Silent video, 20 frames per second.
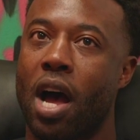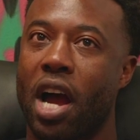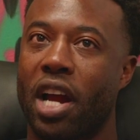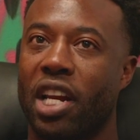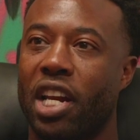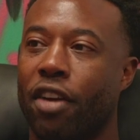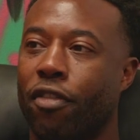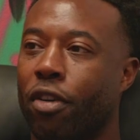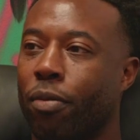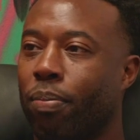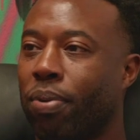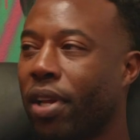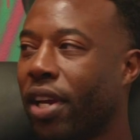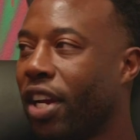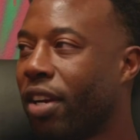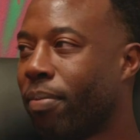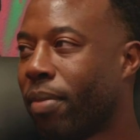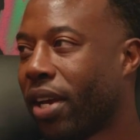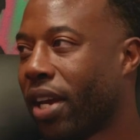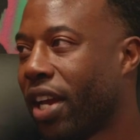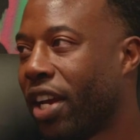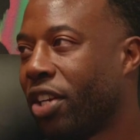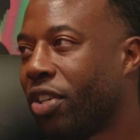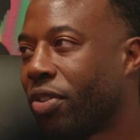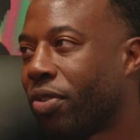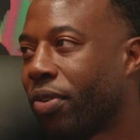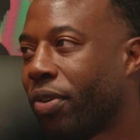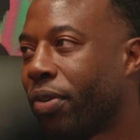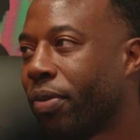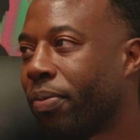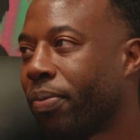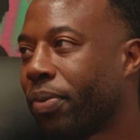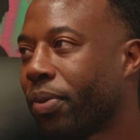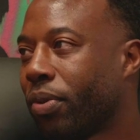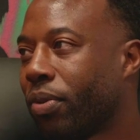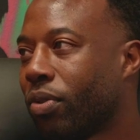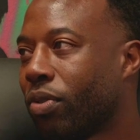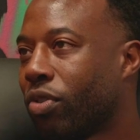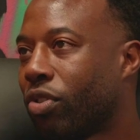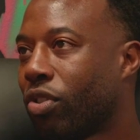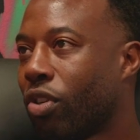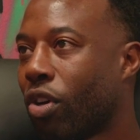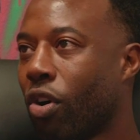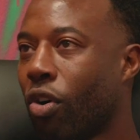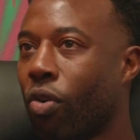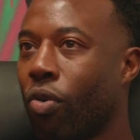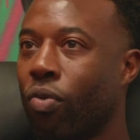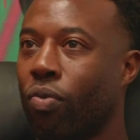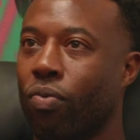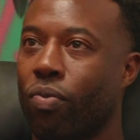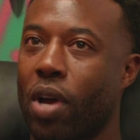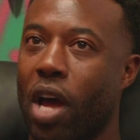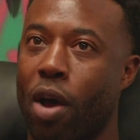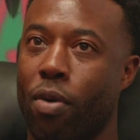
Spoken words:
I never played my age group. So